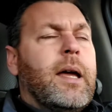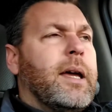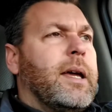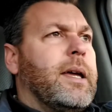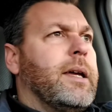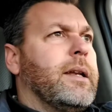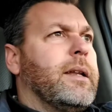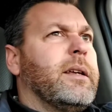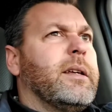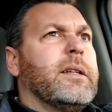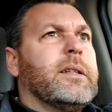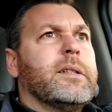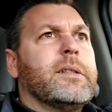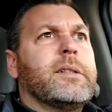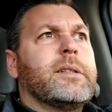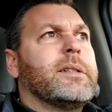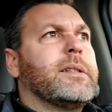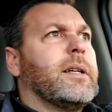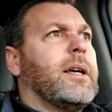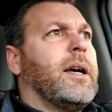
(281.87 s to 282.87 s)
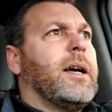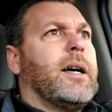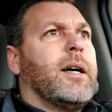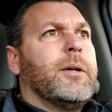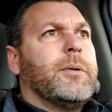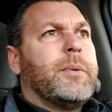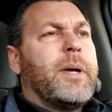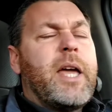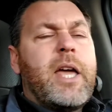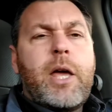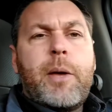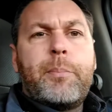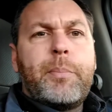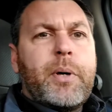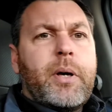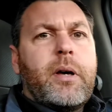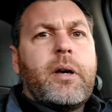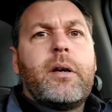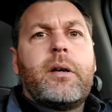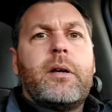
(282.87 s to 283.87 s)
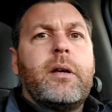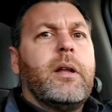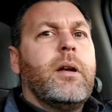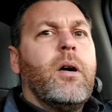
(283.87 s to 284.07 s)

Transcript: it is uh, HEPA